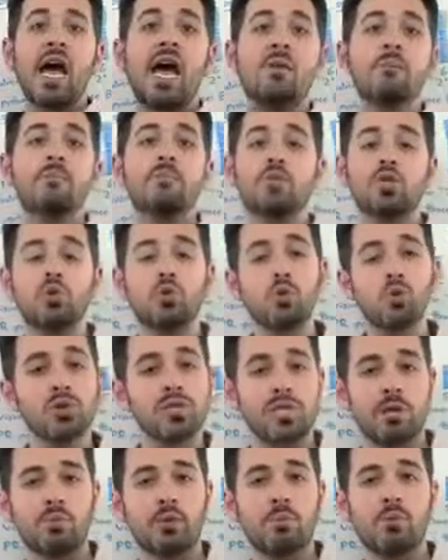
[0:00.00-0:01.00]
and
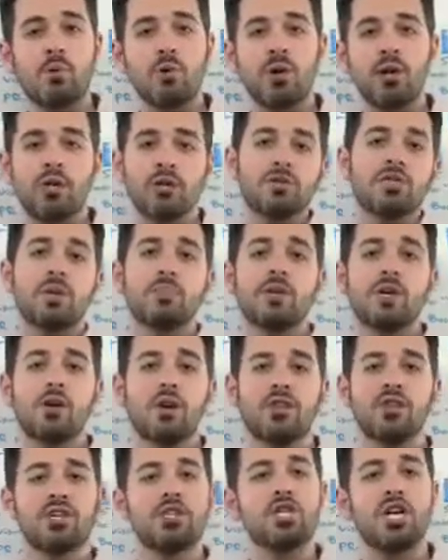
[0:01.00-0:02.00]
tools that report it use something
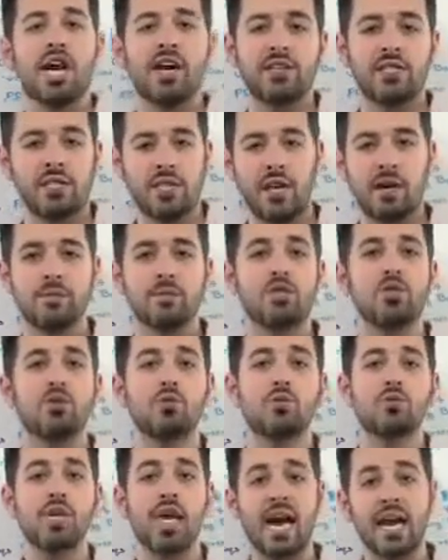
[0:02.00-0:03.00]
called the checksum
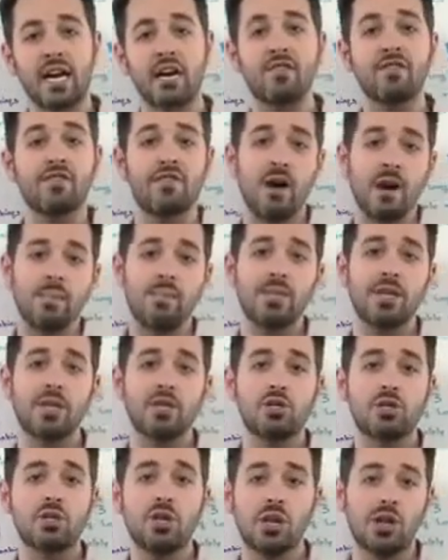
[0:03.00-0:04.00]
to get it from
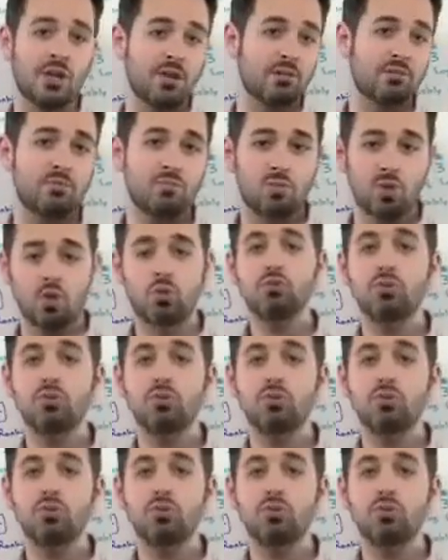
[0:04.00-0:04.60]
the